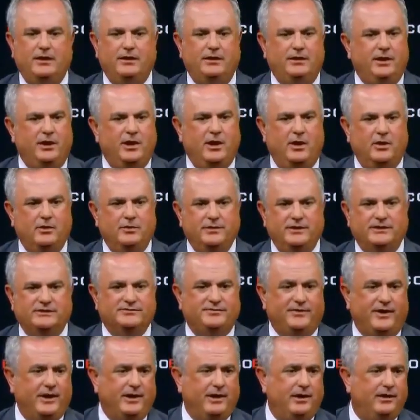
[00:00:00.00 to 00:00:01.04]
You know, it's
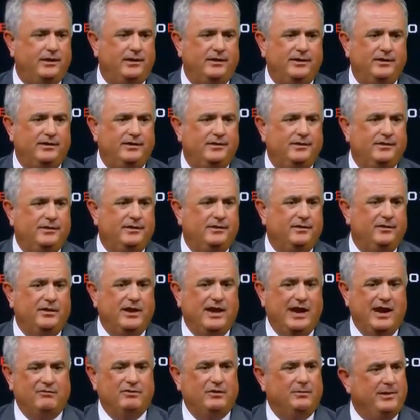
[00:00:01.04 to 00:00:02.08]
funny.
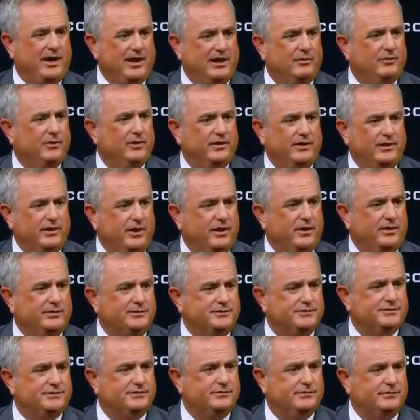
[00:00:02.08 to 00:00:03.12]
Everybody really
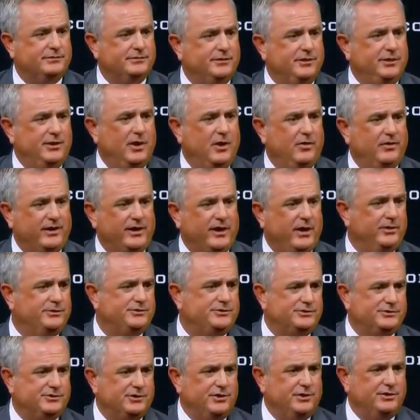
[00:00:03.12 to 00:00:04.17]
knows. You know, the
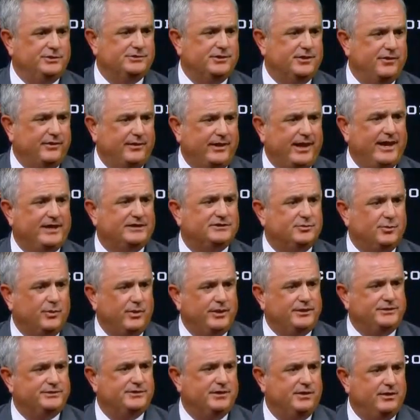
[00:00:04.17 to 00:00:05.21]
coaches are usually the last
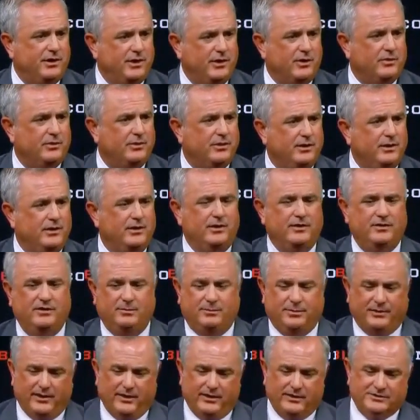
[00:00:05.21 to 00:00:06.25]
ones that know. The
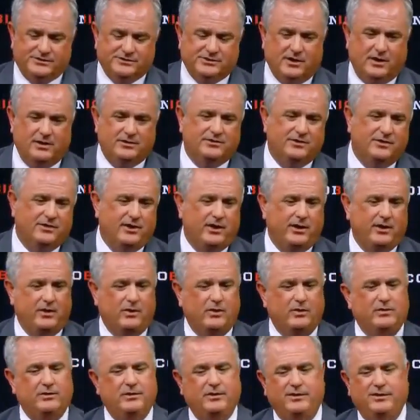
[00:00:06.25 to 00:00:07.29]
players start to
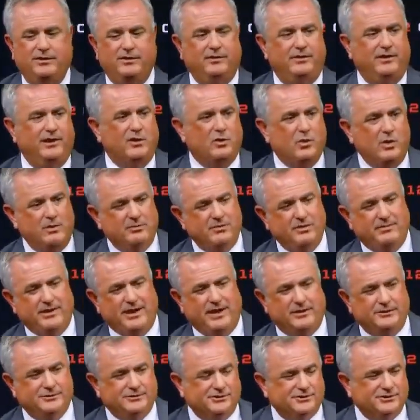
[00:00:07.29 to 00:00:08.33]
know, the equipment
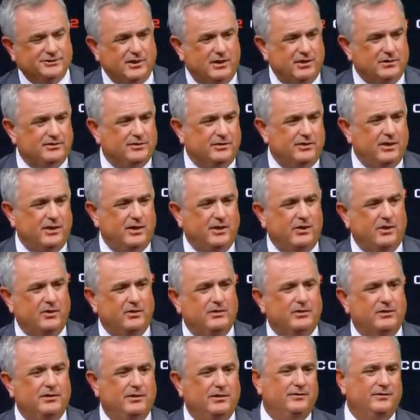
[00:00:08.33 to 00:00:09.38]
managers start to
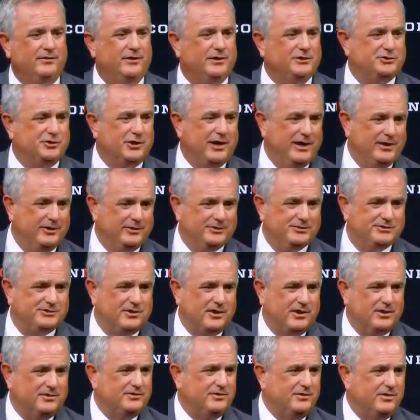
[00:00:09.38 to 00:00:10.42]
know, the trainers
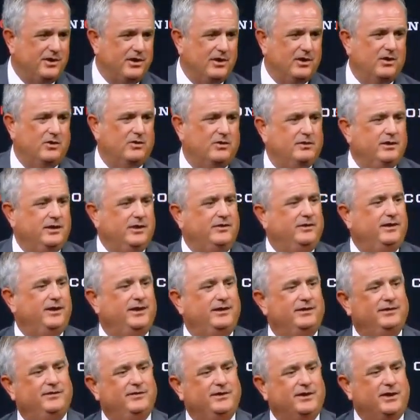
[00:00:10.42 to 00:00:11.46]
start to know, and
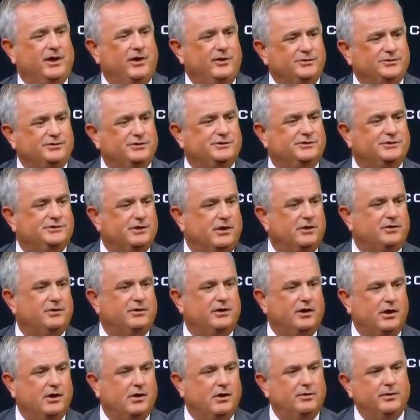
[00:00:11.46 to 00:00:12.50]
then the coaches start to
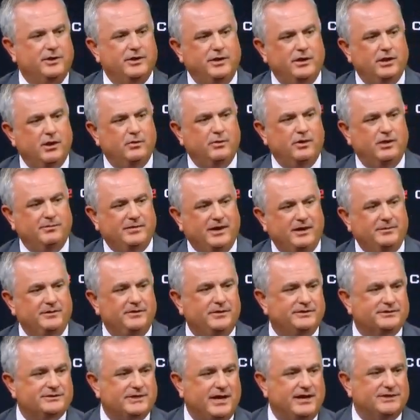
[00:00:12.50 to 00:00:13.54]
go, well, you know what, maybe
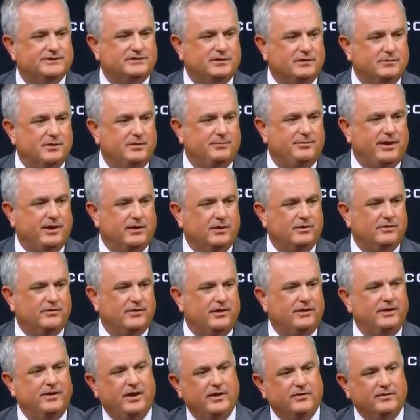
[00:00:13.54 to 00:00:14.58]
this guy's a little bit better
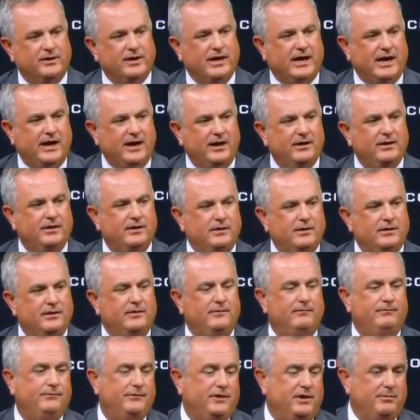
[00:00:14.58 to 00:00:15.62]
than the other guy.
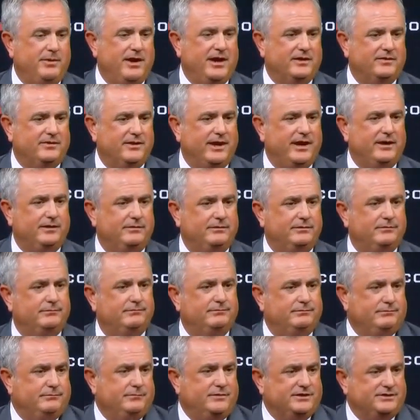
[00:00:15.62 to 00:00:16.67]
You make that
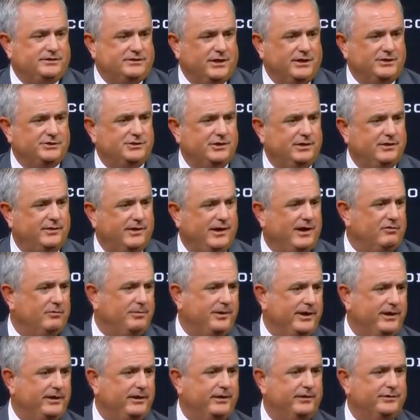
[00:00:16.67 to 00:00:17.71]
decision, and
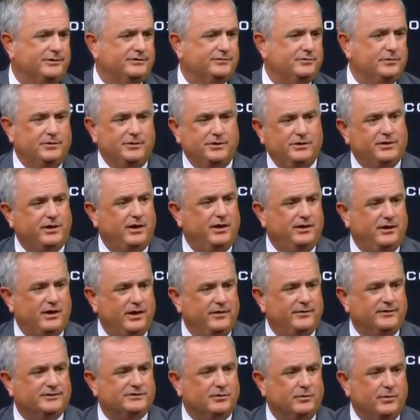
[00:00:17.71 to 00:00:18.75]
everybody goes, well, you could have
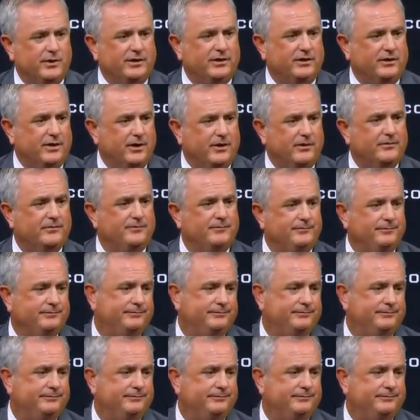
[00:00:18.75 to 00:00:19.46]
done this a week ago.